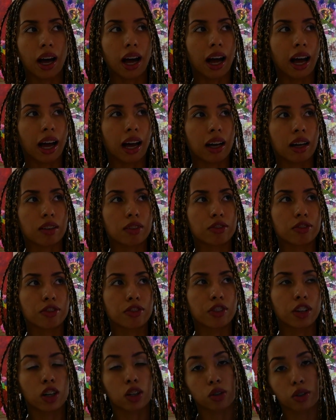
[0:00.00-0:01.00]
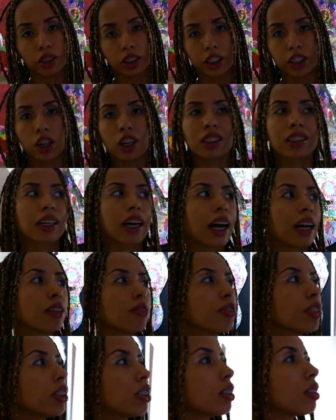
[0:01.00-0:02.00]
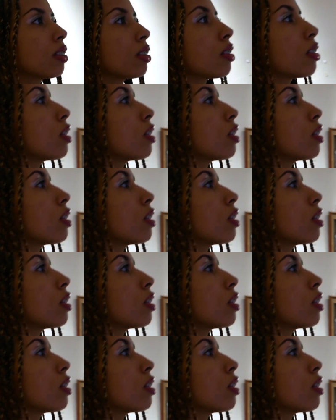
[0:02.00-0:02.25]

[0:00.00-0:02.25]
have acrylic on canvas